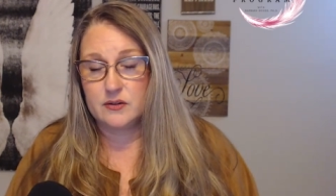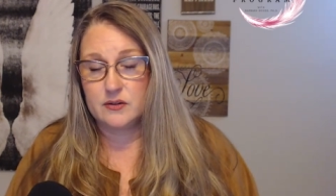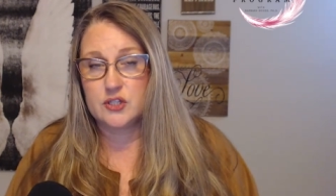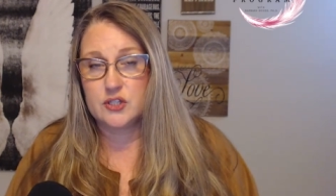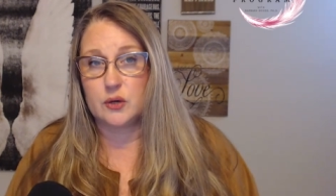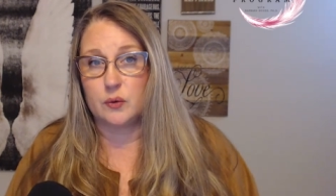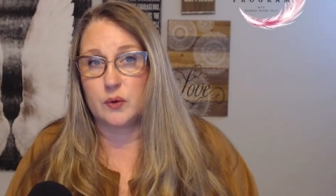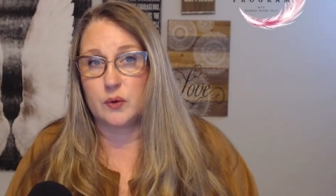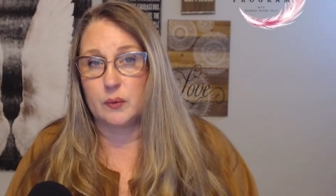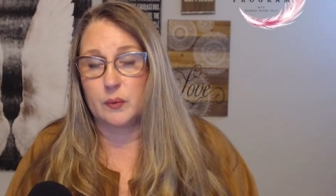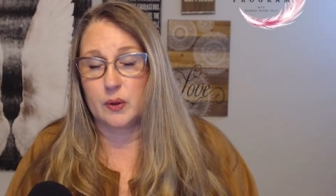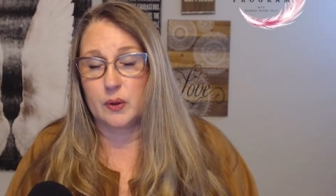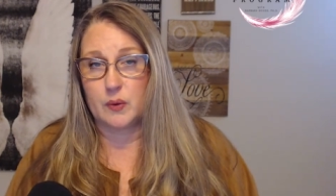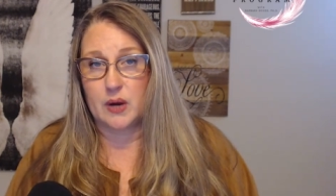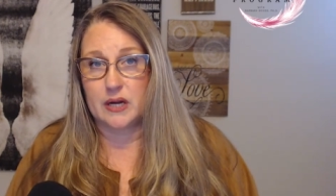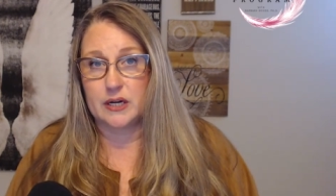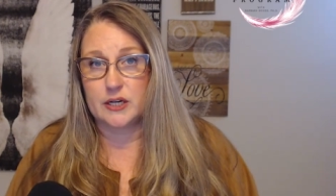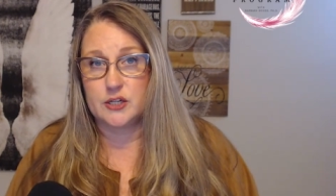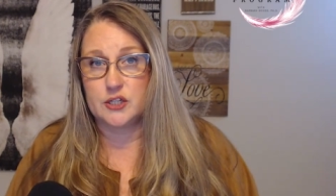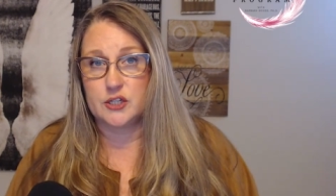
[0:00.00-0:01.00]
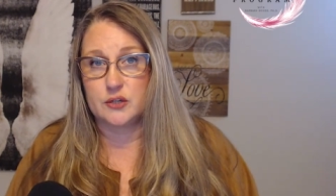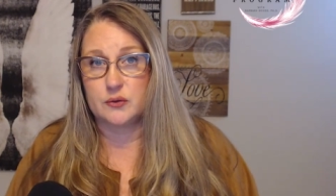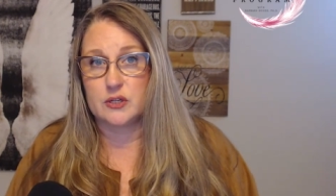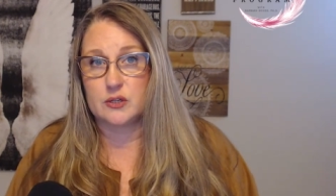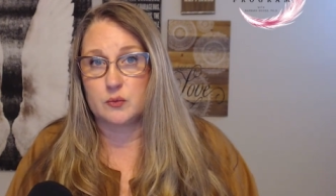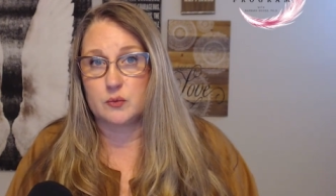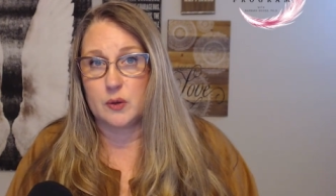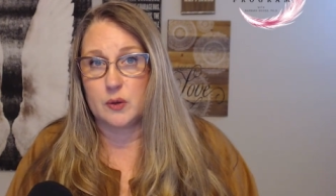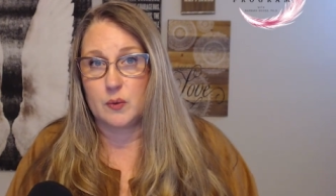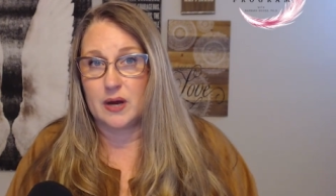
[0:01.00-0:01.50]
So what we want to do
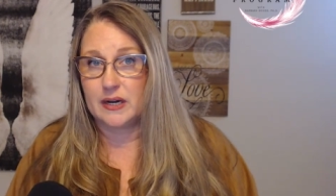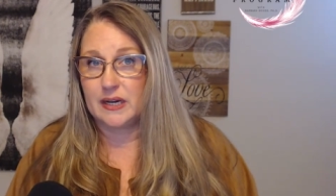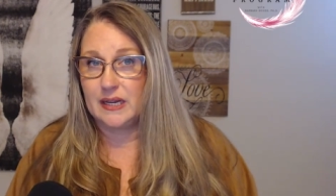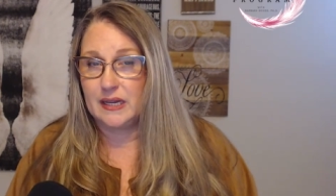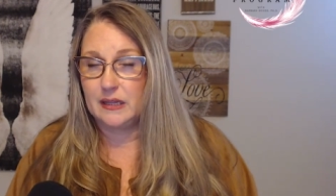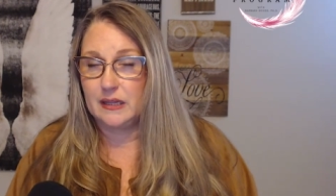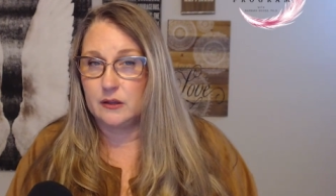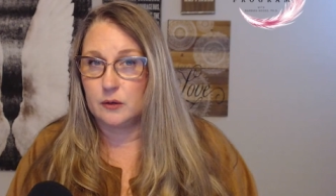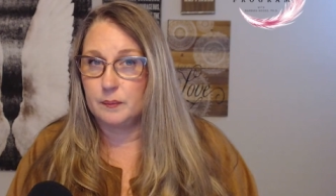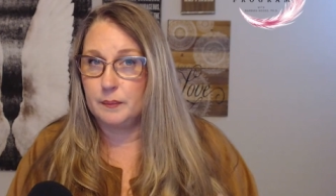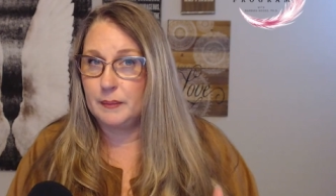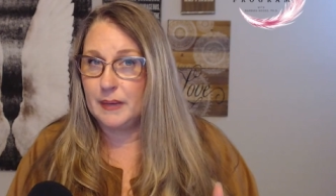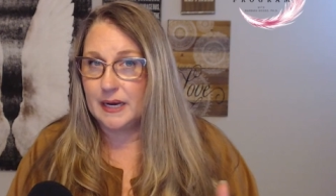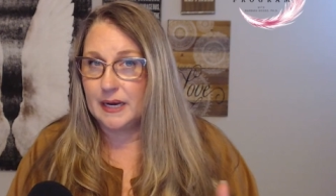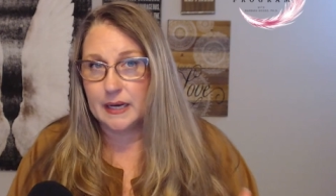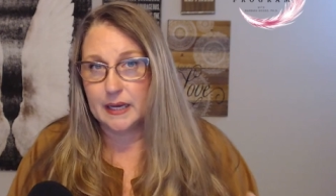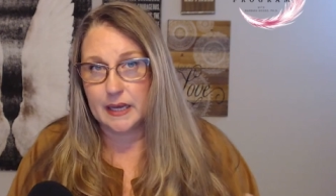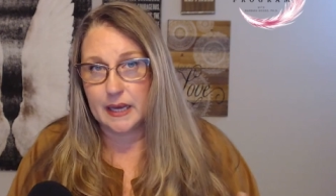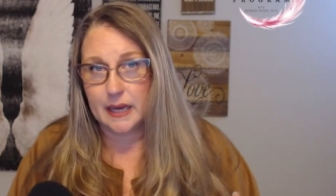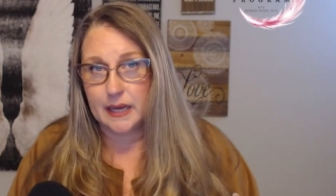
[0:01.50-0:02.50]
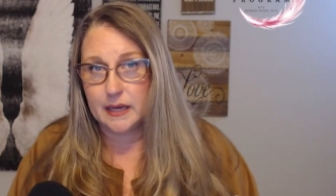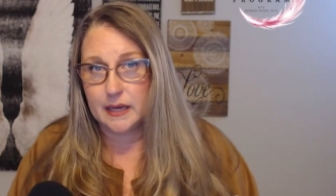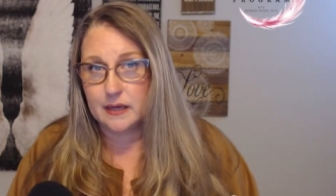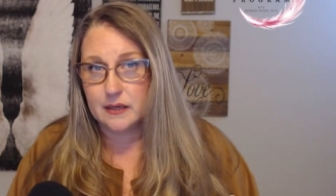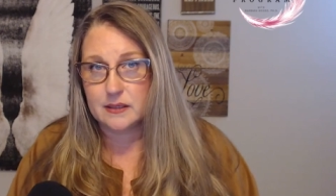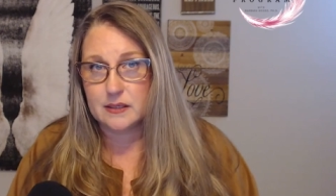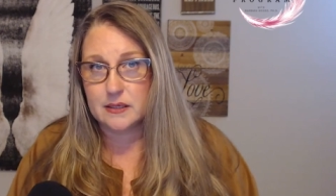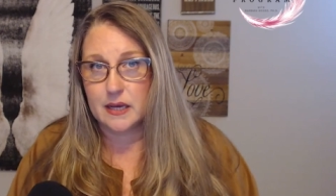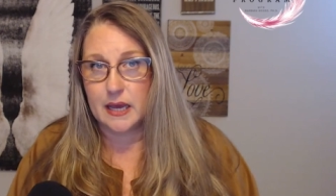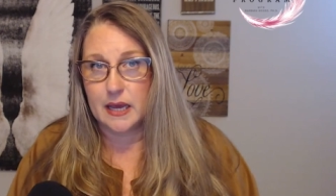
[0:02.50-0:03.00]
is we want to either
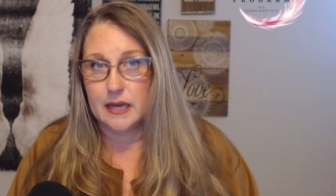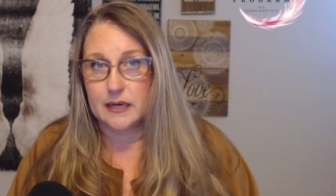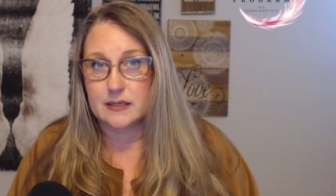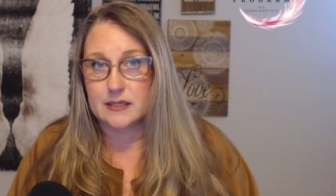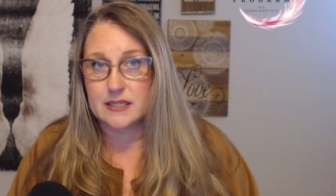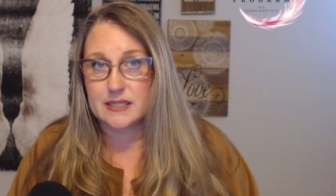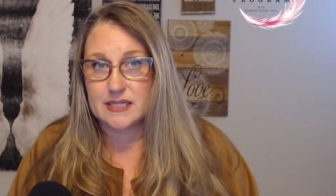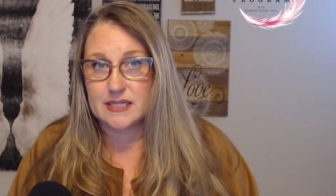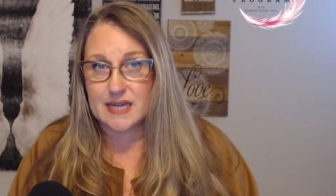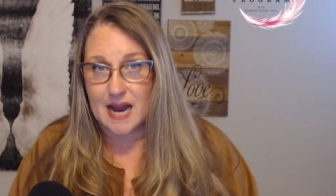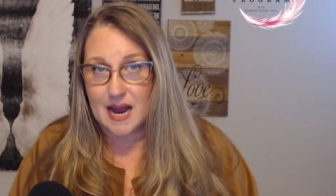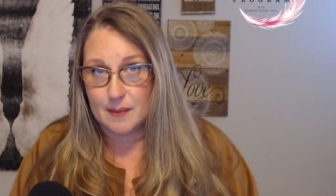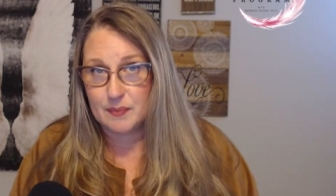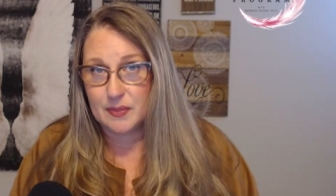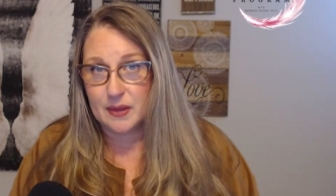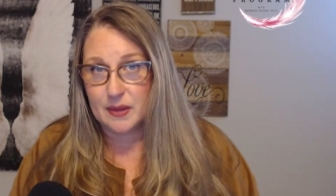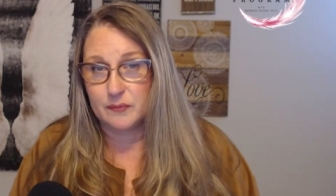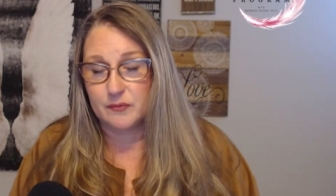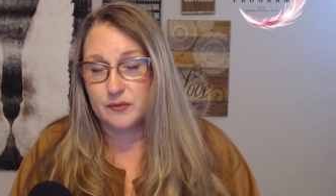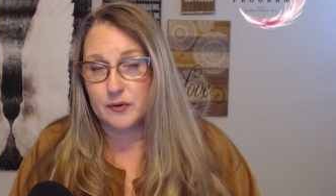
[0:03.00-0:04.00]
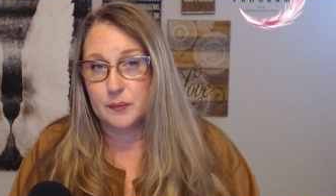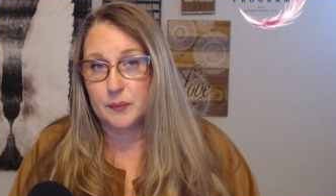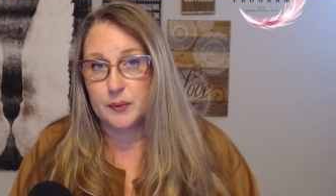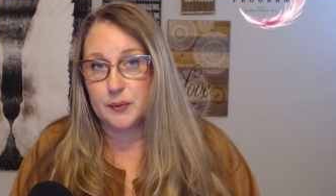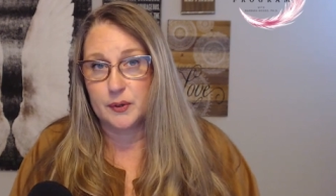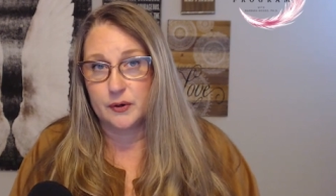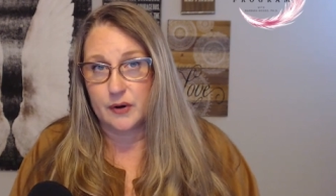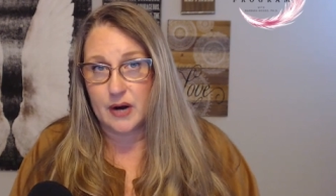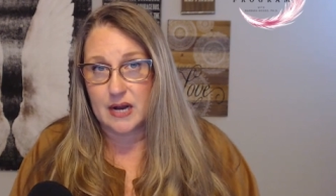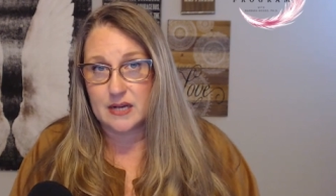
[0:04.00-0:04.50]
mitigate and stop them from
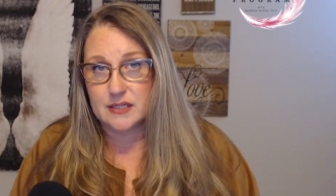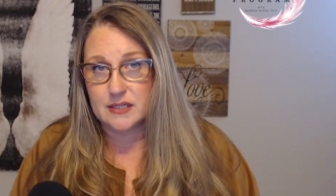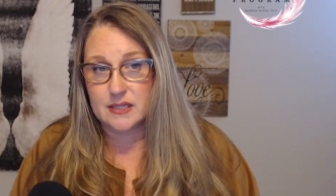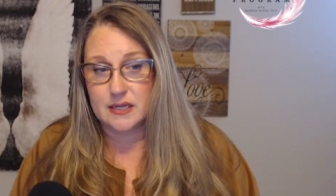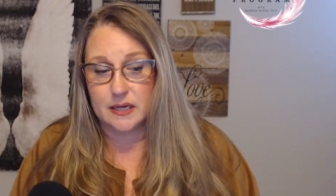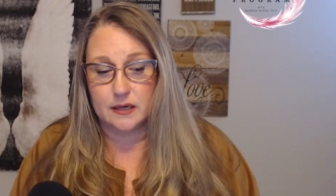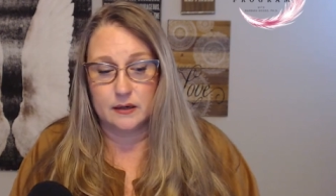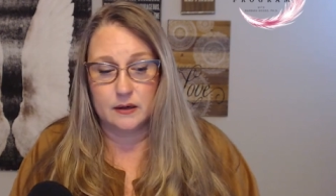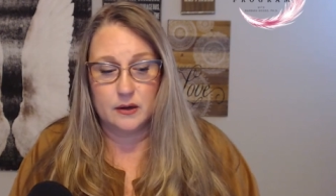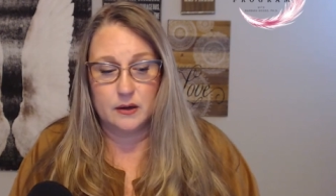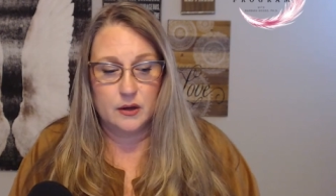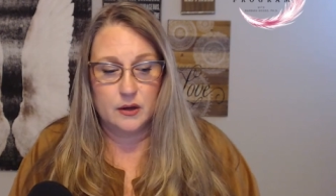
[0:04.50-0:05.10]
progressing,